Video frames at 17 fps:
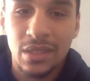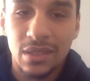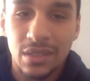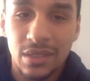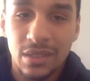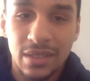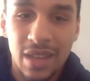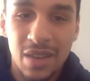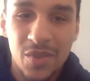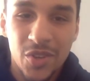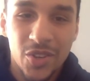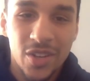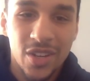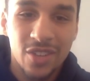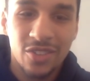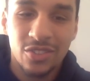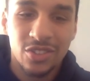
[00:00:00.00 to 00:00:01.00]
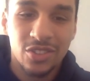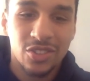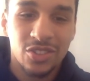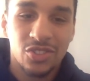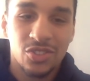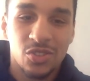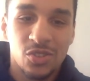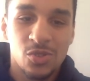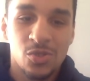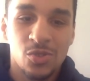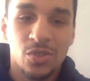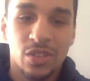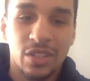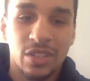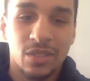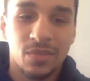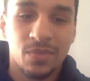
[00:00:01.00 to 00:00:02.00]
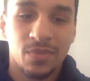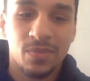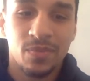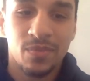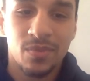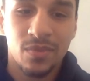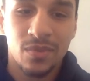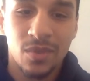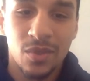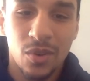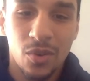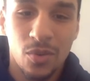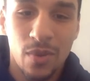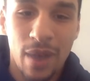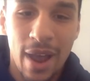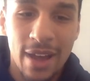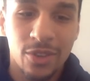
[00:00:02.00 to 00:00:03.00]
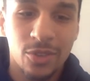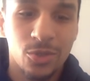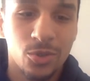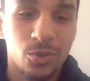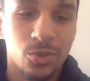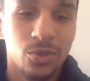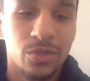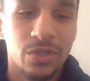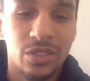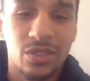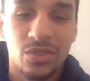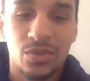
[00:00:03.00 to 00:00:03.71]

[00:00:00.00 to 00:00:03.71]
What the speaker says: the Democrats are just so radical.